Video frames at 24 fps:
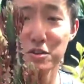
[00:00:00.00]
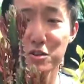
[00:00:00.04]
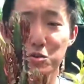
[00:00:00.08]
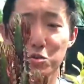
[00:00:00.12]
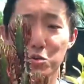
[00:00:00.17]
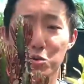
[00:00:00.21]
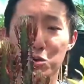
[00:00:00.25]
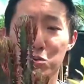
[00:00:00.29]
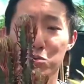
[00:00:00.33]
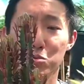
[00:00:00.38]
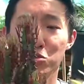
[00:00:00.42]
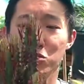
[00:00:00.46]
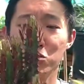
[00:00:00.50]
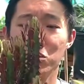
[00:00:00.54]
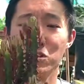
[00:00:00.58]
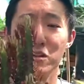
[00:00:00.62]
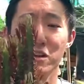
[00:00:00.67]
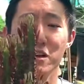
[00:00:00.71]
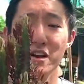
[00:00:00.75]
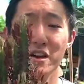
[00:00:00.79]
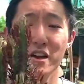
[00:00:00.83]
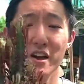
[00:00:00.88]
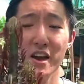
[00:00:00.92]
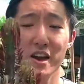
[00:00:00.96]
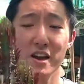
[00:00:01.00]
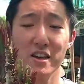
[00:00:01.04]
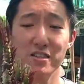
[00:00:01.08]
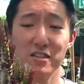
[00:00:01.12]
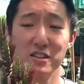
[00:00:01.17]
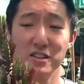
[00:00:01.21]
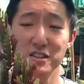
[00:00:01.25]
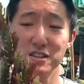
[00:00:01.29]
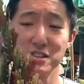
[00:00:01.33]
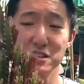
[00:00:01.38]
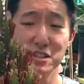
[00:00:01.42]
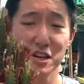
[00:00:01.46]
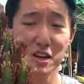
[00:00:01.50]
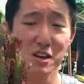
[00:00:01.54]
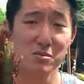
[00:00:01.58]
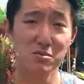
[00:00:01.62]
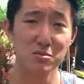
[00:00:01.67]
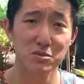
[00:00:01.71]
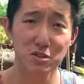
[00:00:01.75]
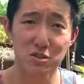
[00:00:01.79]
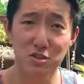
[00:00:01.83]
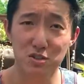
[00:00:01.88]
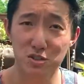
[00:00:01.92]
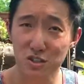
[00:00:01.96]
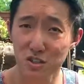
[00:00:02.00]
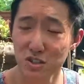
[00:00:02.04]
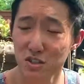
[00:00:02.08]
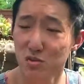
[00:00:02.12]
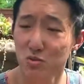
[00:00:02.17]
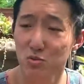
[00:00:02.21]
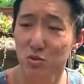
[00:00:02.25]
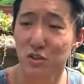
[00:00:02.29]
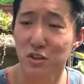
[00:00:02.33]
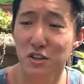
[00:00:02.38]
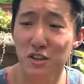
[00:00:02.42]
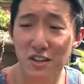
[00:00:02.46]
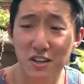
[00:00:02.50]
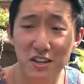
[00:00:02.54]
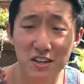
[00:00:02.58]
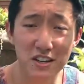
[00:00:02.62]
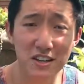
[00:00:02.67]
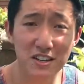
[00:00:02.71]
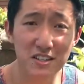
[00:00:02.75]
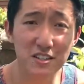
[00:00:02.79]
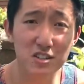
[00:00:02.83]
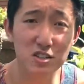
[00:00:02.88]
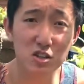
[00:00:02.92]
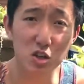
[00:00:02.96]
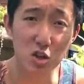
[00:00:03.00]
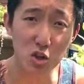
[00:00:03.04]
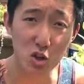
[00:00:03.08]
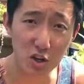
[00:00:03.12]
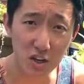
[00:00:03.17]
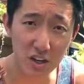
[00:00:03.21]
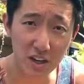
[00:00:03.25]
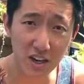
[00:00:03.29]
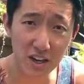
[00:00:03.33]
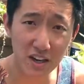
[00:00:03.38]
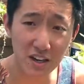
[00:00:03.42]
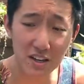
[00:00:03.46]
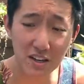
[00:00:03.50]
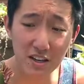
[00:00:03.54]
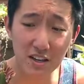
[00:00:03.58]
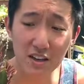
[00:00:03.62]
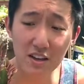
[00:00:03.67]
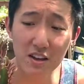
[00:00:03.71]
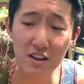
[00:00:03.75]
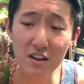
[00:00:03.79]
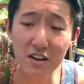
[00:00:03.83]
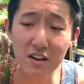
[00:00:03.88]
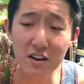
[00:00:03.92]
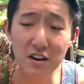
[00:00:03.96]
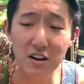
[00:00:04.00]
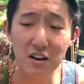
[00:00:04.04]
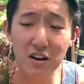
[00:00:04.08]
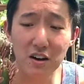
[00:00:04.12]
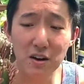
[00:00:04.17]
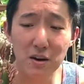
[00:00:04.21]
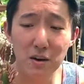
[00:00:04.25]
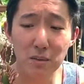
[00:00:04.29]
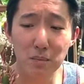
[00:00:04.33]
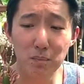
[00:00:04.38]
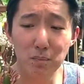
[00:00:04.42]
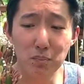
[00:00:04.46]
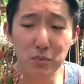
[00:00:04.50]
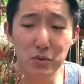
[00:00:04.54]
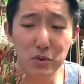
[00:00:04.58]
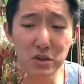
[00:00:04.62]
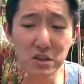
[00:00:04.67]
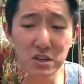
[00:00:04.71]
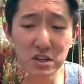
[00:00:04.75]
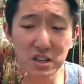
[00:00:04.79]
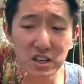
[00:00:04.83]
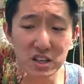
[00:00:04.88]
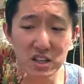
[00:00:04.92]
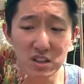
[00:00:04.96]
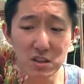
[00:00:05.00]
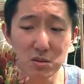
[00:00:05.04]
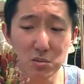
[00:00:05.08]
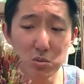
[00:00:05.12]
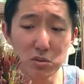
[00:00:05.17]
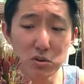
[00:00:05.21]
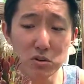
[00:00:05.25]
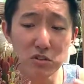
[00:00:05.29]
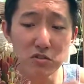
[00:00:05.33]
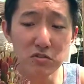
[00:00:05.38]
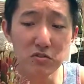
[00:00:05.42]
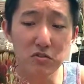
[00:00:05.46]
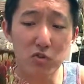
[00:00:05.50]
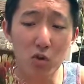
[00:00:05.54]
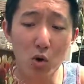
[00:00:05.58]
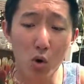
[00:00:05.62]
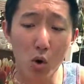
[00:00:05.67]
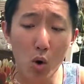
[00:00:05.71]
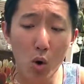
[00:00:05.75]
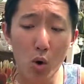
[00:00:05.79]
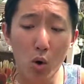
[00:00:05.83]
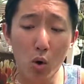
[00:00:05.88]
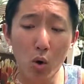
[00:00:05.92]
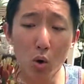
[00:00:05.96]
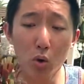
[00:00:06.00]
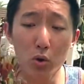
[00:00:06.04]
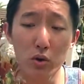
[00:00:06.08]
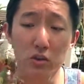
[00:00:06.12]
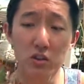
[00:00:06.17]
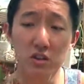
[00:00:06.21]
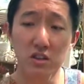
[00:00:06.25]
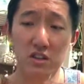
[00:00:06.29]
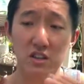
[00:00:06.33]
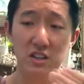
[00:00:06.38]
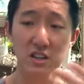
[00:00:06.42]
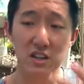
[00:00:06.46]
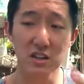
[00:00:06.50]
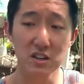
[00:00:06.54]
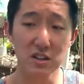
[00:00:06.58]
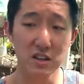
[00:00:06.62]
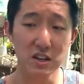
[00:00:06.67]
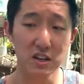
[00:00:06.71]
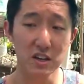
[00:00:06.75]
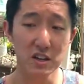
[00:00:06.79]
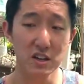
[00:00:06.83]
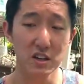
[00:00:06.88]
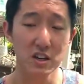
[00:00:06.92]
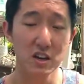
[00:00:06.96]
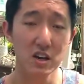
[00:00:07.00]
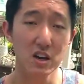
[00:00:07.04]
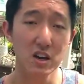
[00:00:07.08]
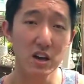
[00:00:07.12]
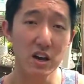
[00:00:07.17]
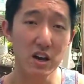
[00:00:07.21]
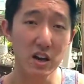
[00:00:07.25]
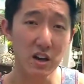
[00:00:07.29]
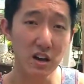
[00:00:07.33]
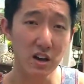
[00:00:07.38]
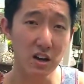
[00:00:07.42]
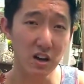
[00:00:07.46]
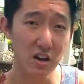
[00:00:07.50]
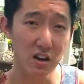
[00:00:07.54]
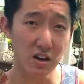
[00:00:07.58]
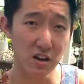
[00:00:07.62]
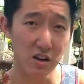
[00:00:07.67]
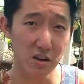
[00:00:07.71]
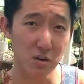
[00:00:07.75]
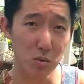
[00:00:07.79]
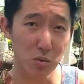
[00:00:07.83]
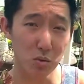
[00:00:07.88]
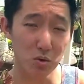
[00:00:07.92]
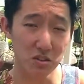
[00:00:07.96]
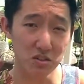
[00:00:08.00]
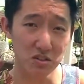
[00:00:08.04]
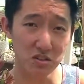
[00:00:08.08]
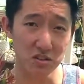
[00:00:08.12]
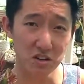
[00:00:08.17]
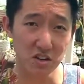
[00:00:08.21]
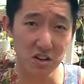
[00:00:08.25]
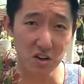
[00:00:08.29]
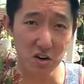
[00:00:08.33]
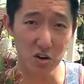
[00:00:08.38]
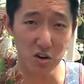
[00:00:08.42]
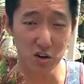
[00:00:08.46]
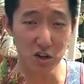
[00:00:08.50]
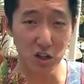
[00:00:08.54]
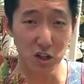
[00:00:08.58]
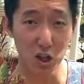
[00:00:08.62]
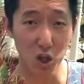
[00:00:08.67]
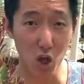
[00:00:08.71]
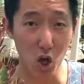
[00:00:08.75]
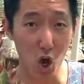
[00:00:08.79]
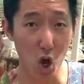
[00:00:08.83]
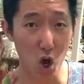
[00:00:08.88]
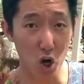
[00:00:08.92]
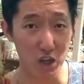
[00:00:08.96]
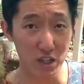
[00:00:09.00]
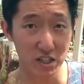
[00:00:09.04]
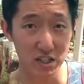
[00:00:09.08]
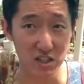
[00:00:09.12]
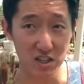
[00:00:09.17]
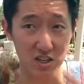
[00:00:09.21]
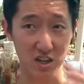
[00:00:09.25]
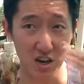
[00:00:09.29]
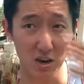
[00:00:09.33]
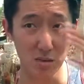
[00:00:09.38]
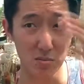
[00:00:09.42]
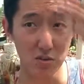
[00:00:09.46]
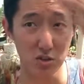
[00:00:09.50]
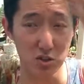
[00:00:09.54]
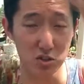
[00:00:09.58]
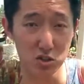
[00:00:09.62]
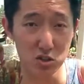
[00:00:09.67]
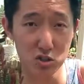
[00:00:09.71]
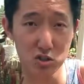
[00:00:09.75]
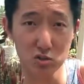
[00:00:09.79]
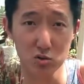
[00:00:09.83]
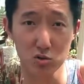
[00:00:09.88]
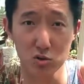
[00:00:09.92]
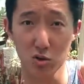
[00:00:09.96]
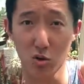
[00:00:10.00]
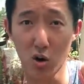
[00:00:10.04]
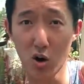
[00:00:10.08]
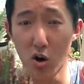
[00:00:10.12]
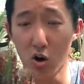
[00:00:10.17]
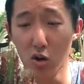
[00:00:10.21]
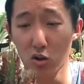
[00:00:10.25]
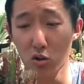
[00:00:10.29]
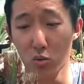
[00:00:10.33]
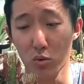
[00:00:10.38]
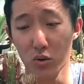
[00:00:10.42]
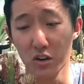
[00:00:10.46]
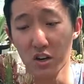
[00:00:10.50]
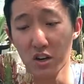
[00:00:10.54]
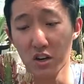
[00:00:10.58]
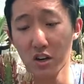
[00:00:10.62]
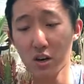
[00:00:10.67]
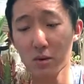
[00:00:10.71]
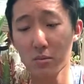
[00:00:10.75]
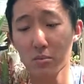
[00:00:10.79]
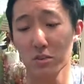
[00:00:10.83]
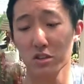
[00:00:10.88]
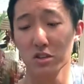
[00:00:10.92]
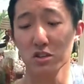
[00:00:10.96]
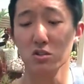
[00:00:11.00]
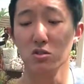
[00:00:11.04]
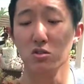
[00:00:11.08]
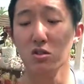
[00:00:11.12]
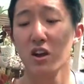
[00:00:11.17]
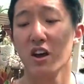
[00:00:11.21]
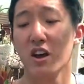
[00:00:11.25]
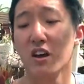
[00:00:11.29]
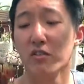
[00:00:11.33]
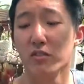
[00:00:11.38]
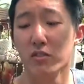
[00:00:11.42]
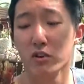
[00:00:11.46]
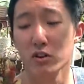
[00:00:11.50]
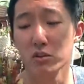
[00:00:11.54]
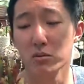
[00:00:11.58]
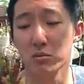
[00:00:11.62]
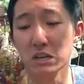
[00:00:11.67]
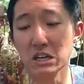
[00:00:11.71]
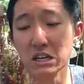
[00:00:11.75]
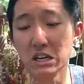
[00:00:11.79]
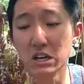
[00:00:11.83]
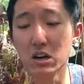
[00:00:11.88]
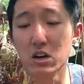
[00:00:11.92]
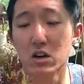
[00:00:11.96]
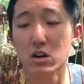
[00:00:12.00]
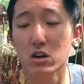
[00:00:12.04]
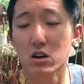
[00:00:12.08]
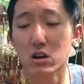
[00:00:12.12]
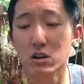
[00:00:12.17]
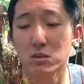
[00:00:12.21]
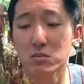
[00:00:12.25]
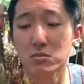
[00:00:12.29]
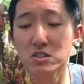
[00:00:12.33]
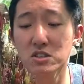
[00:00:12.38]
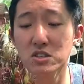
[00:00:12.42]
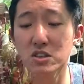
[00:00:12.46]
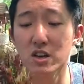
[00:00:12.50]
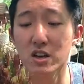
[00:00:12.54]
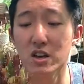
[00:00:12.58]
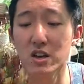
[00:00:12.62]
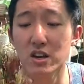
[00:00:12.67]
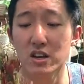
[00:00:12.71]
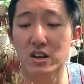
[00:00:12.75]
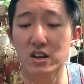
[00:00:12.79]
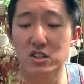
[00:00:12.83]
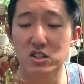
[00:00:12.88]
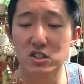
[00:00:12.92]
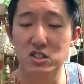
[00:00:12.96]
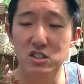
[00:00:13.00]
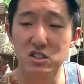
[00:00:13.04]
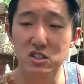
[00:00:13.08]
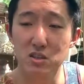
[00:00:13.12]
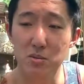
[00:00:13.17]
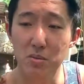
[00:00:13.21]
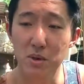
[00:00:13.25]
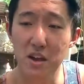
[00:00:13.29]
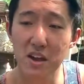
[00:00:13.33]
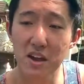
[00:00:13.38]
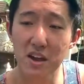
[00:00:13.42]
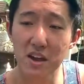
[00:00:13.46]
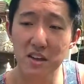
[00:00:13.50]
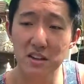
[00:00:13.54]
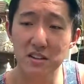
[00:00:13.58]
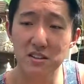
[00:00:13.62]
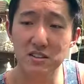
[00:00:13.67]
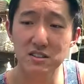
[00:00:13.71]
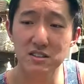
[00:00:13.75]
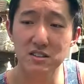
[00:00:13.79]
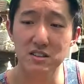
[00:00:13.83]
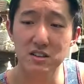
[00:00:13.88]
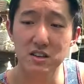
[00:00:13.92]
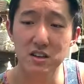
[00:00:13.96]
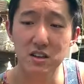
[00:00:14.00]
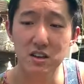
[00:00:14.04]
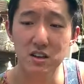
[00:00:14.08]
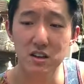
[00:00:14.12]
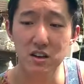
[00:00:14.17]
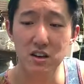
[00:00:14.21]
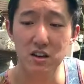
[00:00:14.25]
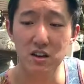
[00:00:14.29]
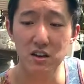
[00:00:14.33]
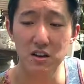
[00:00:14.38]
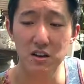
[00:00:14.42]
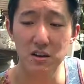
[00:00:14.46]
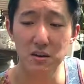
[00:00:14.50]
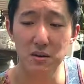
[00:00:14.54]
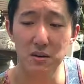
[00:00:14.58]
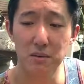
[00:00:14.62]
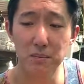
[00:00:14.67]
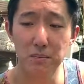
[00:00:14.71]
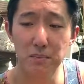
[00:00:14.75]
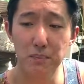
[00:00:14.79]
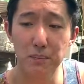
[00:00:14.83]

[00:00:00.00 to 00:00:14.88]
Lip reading: adorable, and the stems are just really nice to look at. You can get them pretty full, or you can get like ones that are long stem that just grow all the way up, that don't have very many arms. It just depends. Yeah,